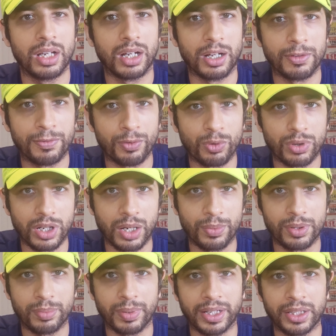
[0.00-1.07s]
a 4-hour
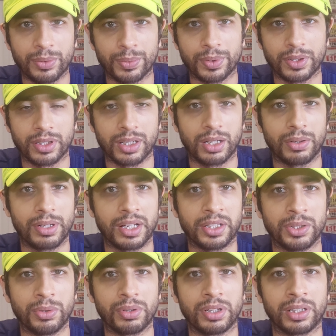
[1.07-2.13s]
bike workout and you
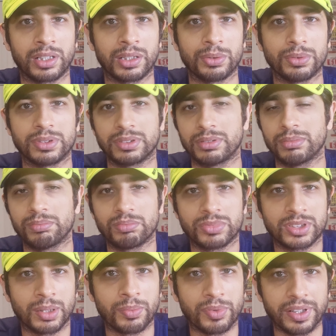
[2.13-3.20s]
could include
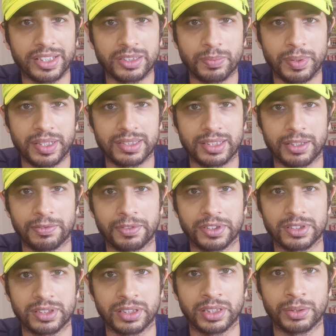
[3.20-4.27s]
some race pace efforts
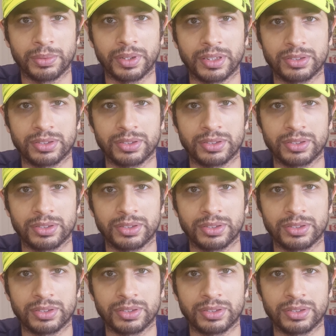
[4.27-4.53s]
into it.